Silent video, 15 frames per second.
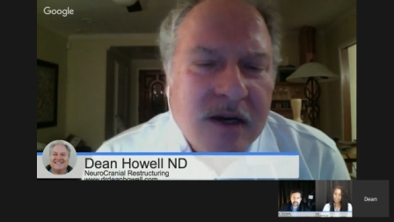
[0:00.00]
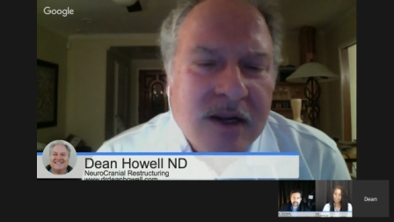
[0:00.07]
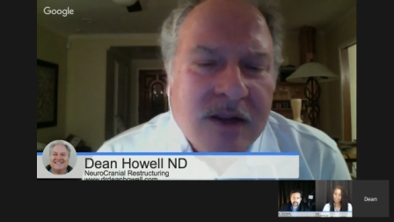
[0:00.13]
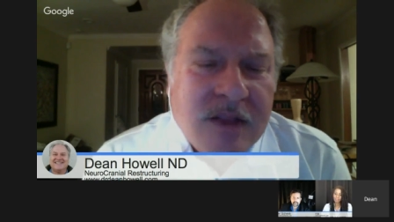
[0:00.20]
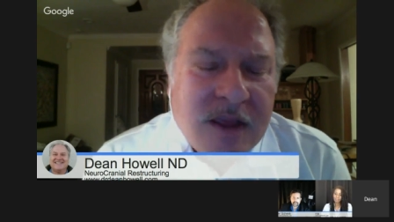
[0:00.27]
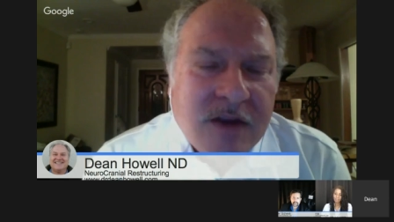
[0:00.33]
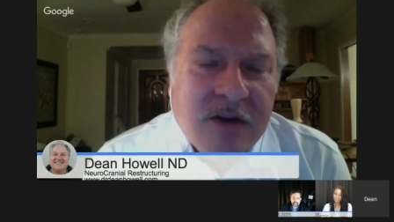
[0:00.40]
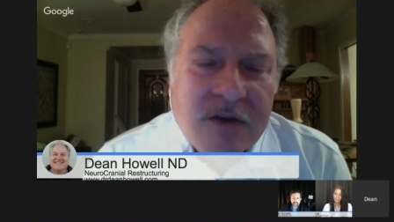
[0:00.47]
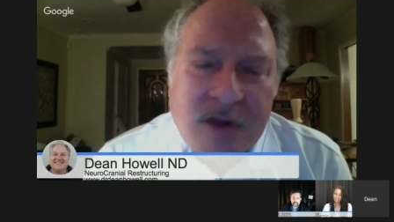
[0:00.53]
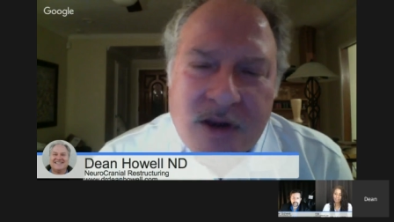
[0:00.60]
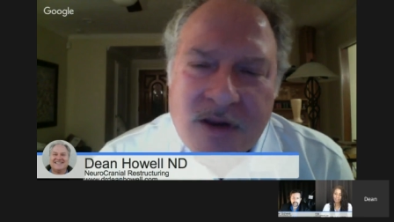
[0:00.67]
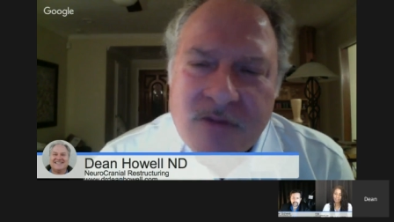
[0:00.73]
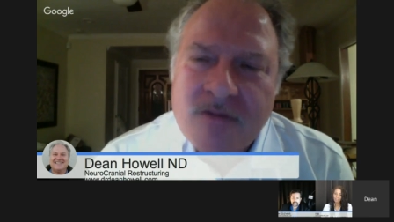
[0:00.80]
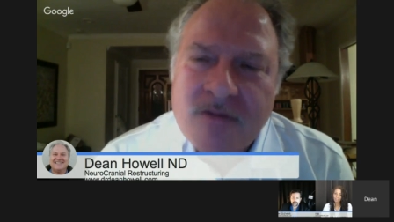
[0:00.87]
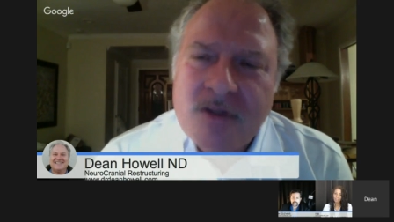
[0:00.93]
and they do it,
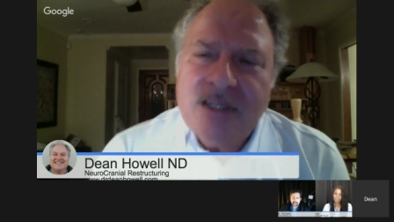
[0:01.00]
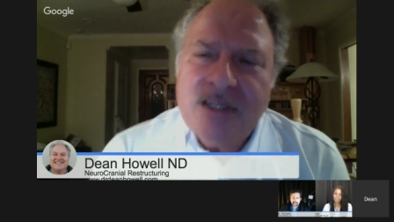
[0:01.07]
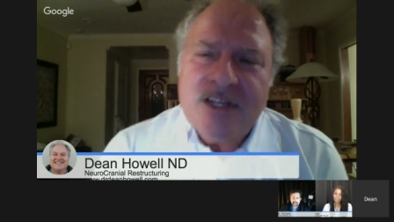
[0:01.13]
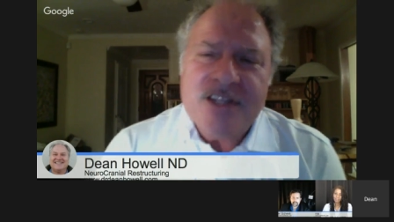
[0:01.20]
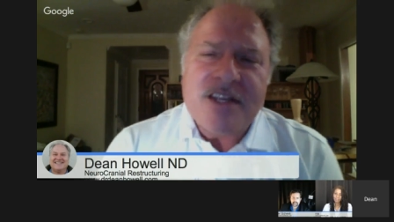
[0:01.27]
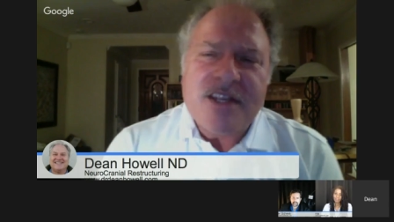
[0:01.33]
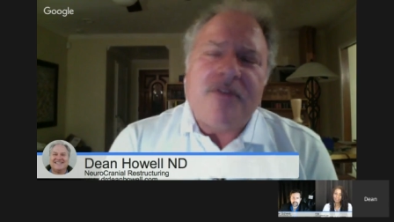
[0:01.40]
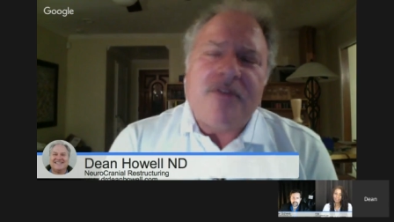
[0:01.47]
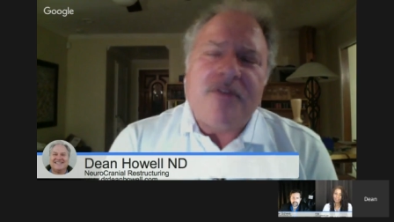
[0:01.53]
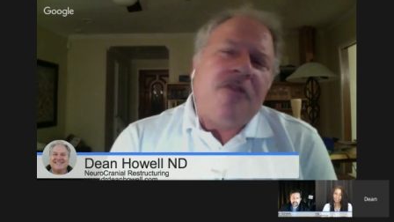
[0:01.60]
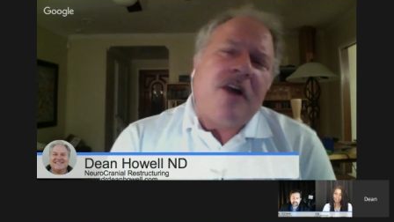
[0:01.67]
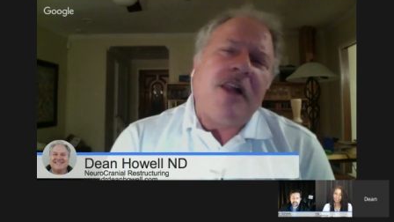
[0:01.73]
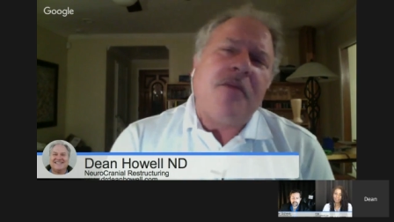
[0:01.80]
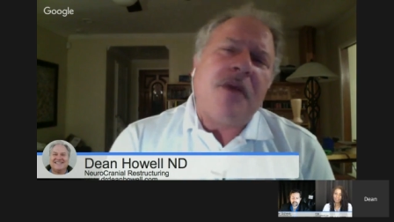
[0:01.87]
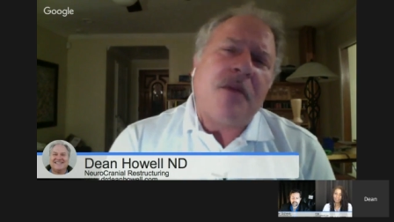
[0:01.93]
and some of them
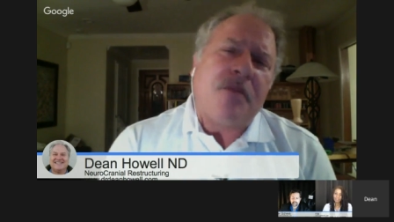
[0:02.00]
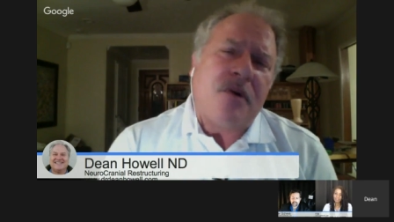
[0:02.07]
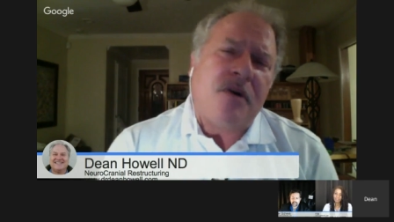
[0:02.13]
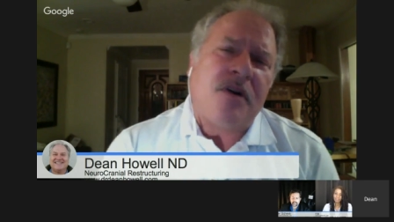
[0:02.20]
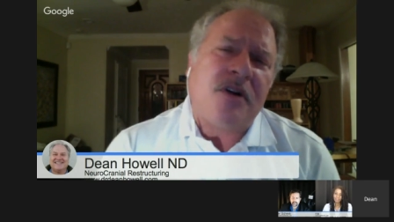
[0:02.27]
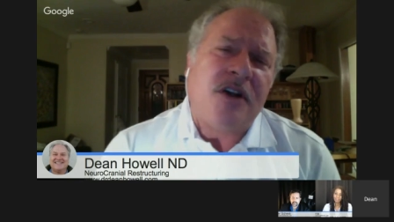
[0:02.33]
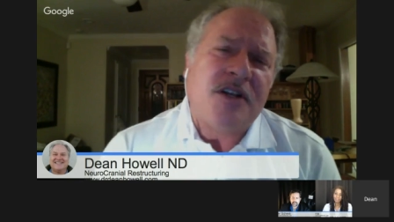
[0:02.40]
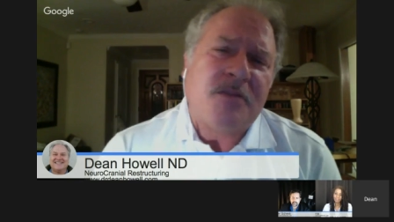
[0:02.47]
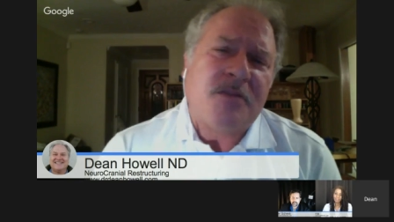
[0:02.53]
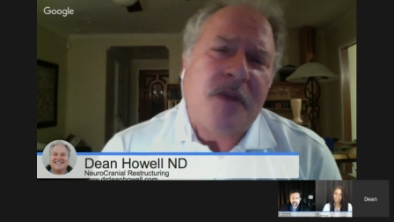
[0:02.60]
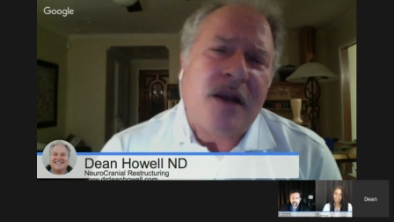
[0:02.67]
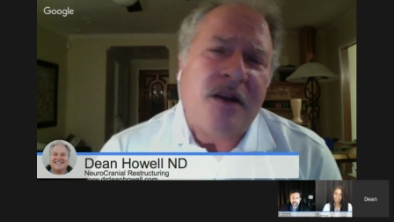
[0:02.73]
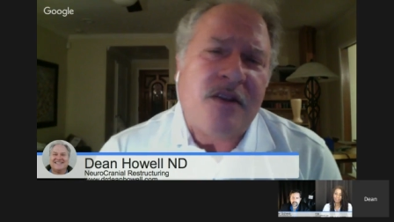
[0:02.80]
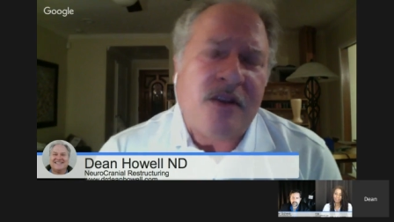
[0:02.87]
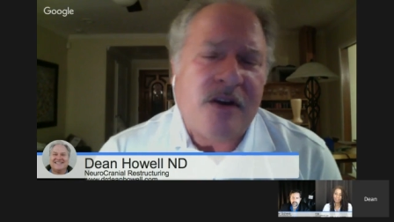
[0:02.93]
follow my protocols
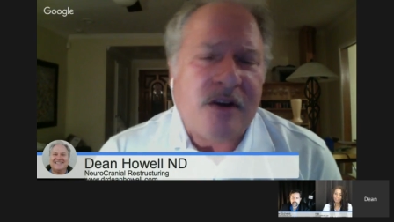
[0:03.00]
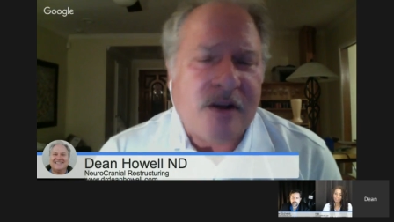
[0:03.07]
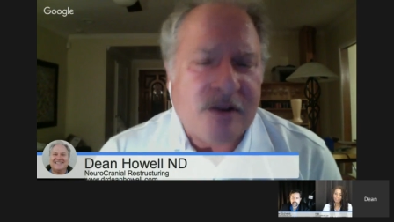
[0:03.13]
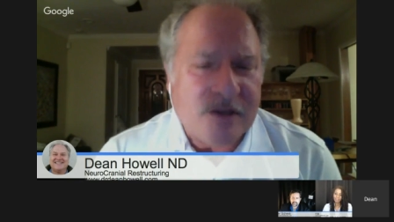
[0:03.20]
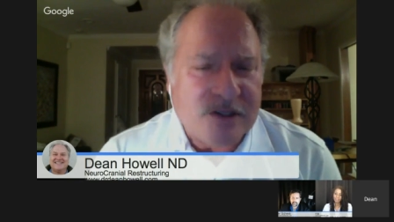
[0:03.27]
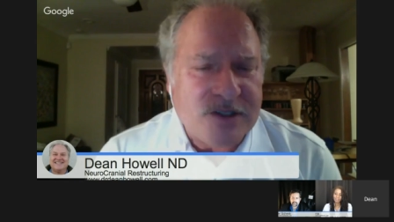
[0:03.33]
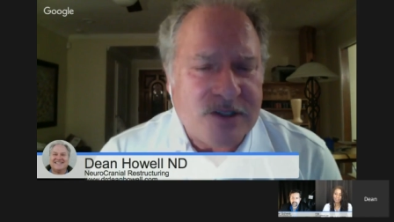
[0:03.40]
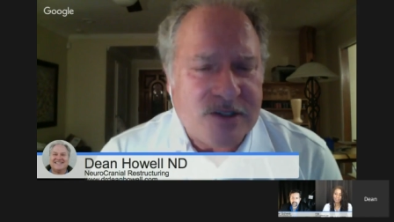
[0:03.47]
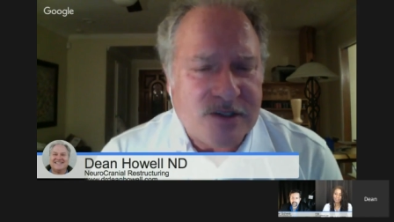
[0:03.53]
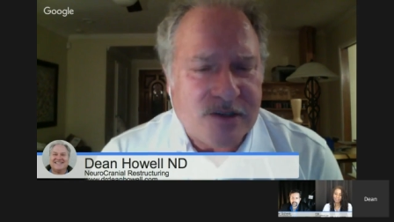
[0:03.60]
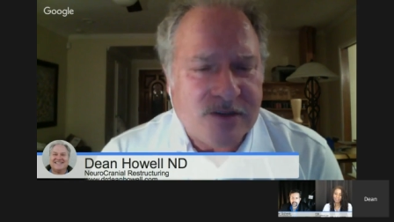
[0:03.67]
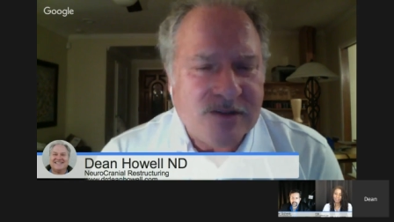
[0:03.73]
better than others. So,